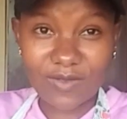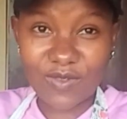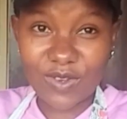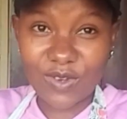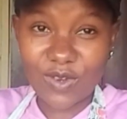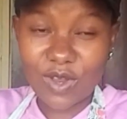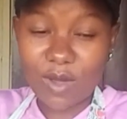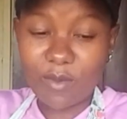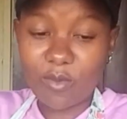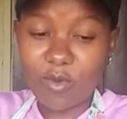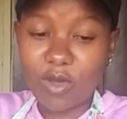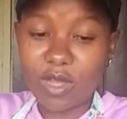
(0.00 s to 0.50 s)

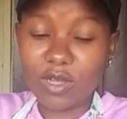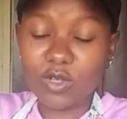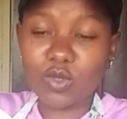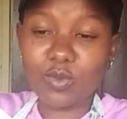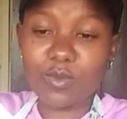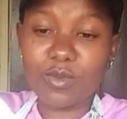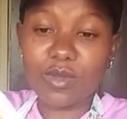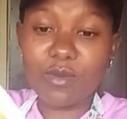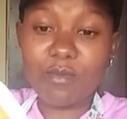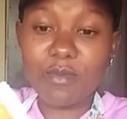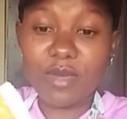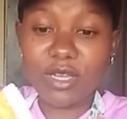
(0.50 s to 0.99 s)
video, I'm going to
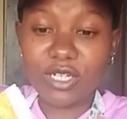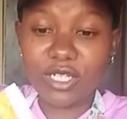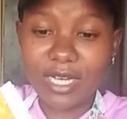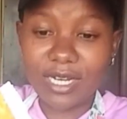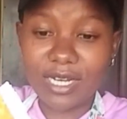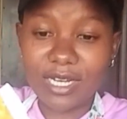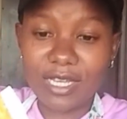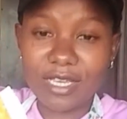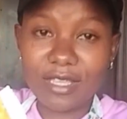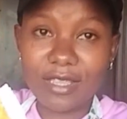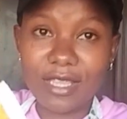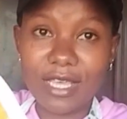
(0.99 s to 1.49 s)
be
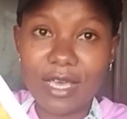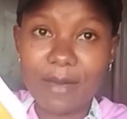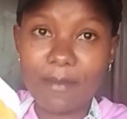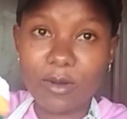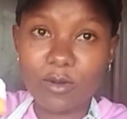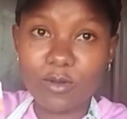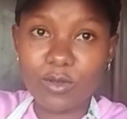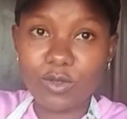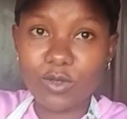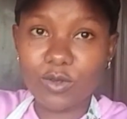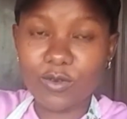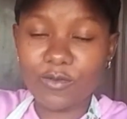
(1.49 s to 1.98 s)
measuring the
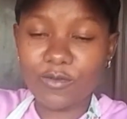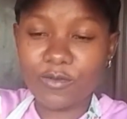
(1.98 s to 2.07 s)
amount